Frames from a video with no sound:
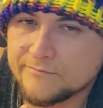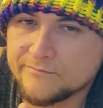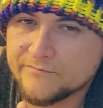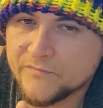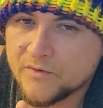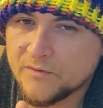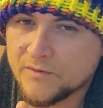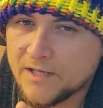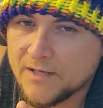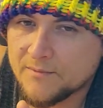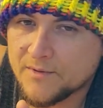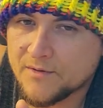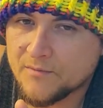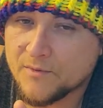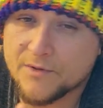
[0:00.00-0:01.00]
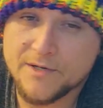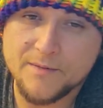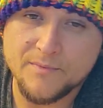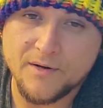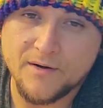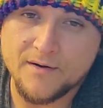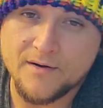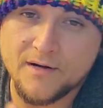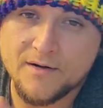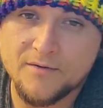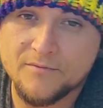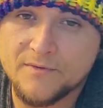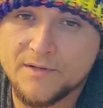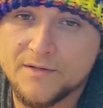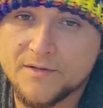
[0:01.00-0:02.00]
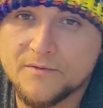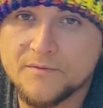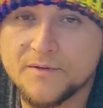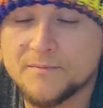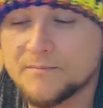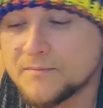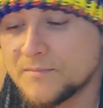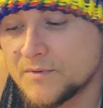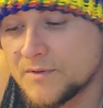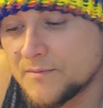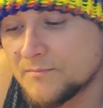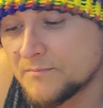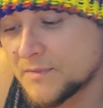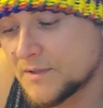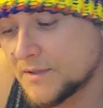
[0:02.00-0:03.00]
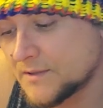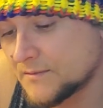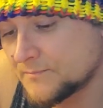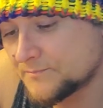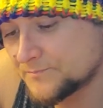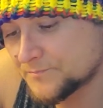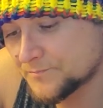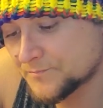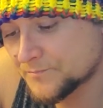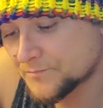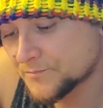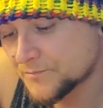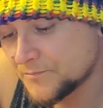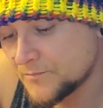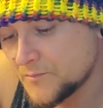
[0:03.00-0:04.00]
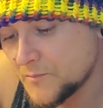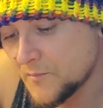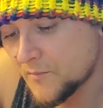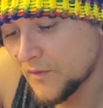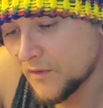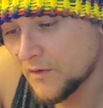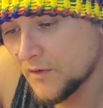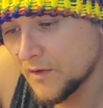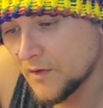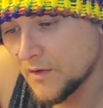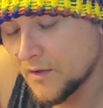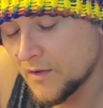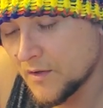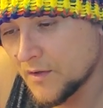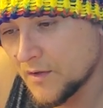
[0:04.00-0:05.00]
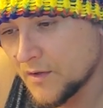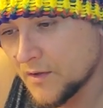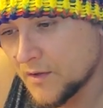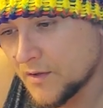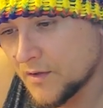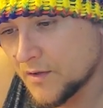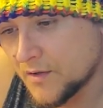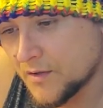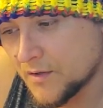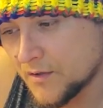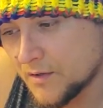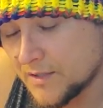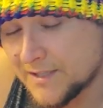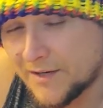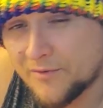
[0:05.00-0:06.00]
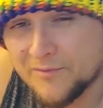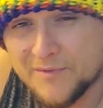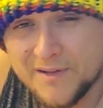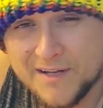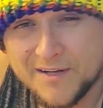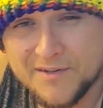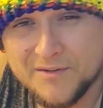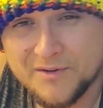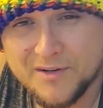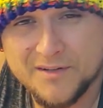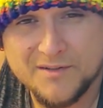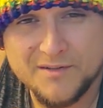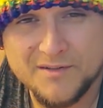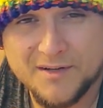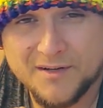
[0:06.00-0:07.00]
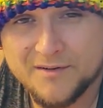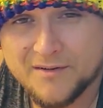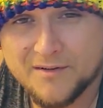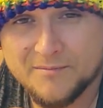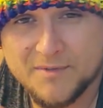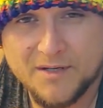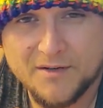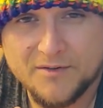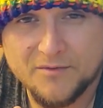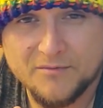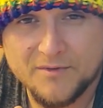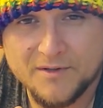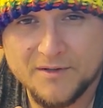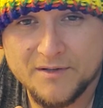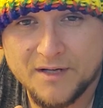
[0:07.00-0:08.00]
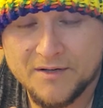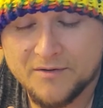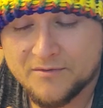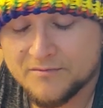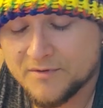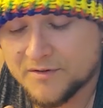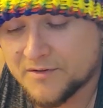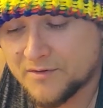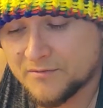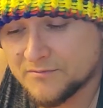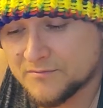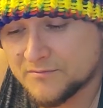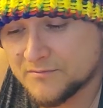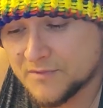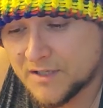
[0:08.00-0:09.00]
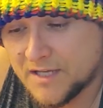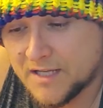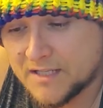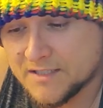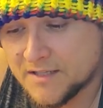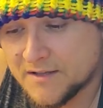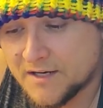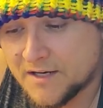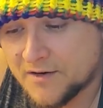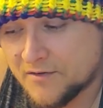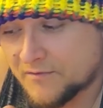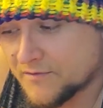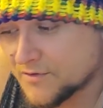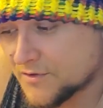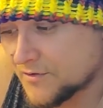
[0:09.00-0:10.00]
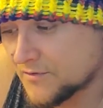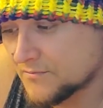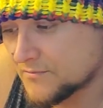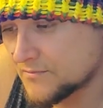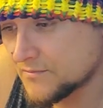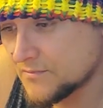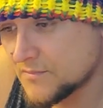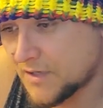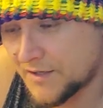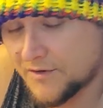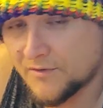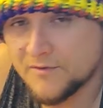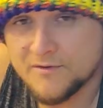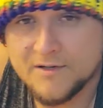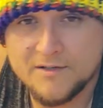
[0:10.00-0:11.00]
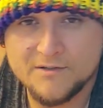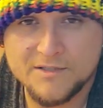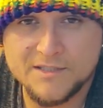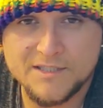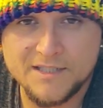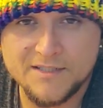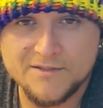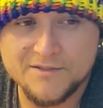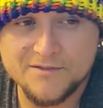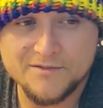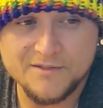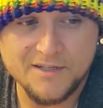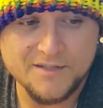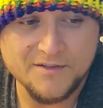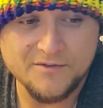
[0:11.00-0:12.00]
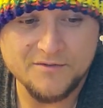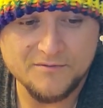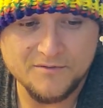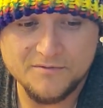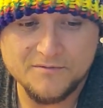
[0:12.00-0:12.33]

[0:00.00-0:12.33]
for lack of a better word, empire. I don't really know him, but at least I don't think I do. I could. I mean, I don't really. I don't. I can't say that I know for sure. I know their energy signatures. I know